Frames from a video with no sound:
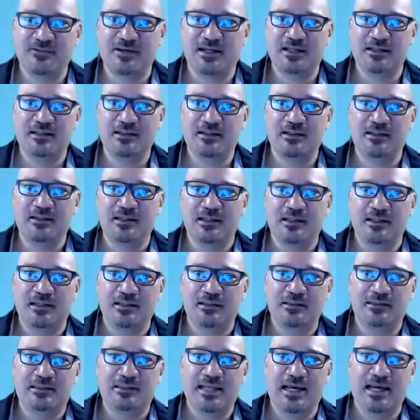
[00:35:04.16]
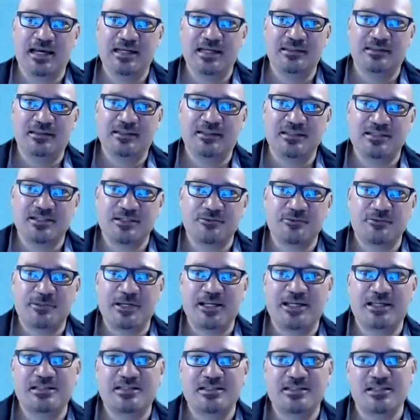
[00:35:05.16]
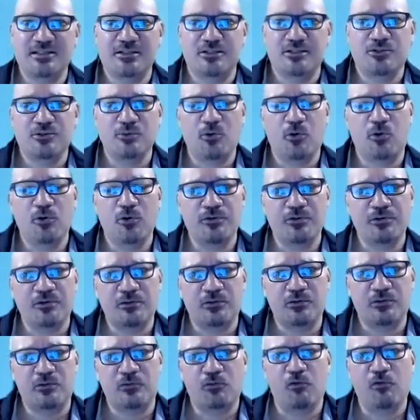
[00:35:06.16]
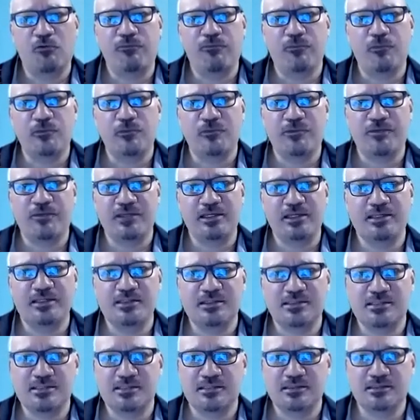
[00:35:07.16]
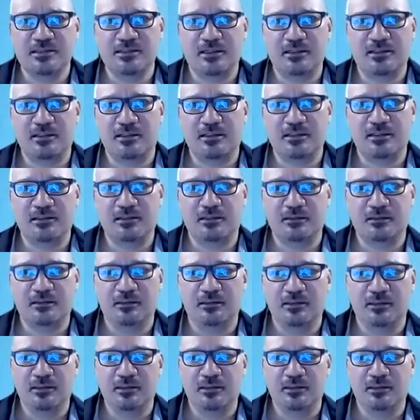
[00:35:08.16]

and that degenerates into other awful things that are